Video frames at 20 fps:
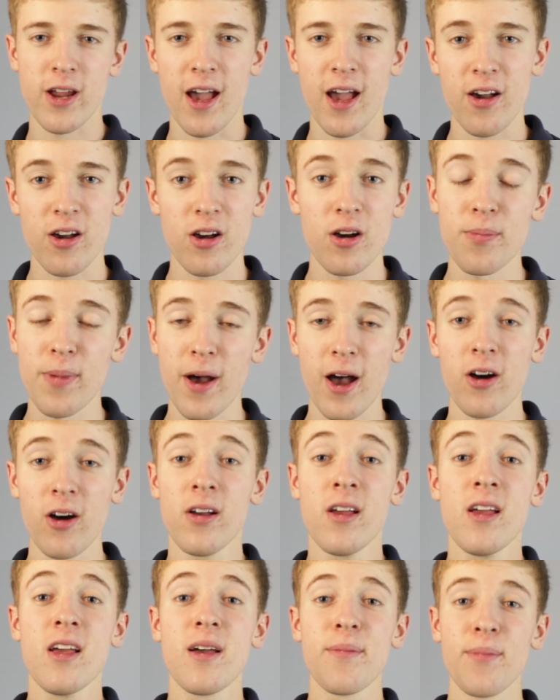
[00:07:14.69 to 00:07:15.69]
out
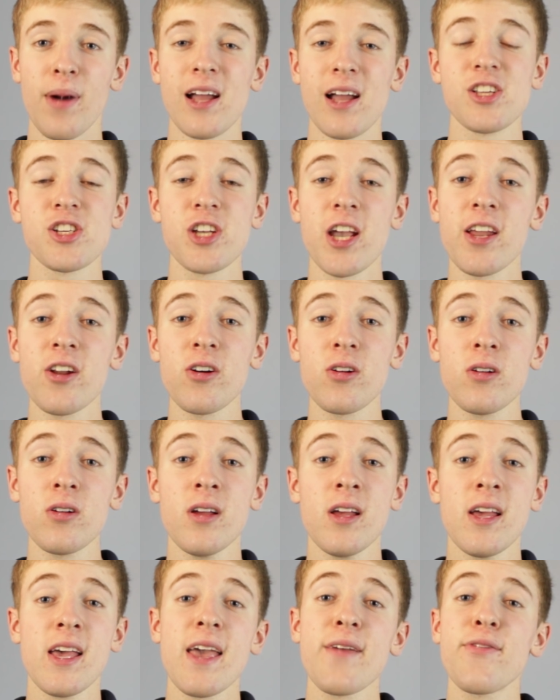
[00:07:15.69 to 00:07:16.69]
about my channel.